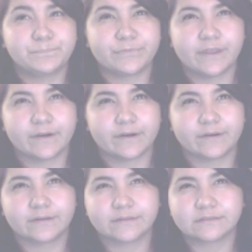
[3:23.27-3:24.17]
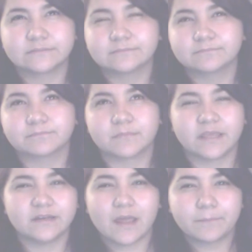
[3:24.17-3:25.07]
They're
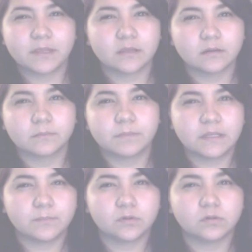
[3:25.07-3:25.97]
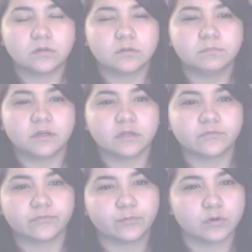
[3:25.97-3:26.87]
kidnapping people,
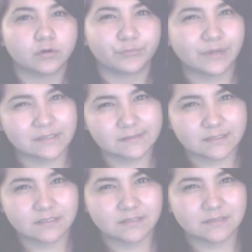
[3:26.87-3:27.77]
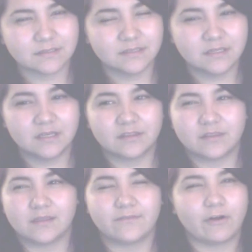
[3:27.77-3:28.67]
but for a reason.
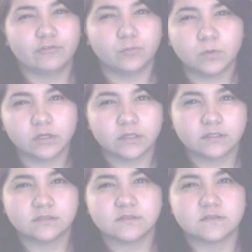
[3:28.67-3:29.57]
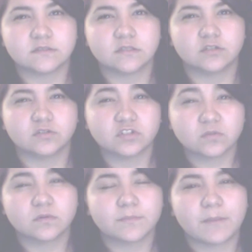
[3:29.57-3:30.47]
They live out in the woods. You
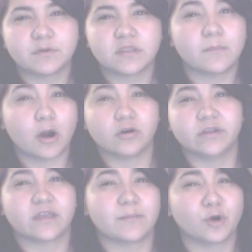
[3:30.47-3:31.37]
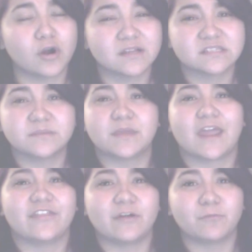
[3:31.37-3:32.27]
should remember them. Arya came across them. They
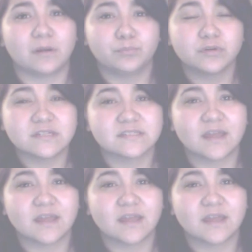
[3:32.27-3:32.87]
had that red priest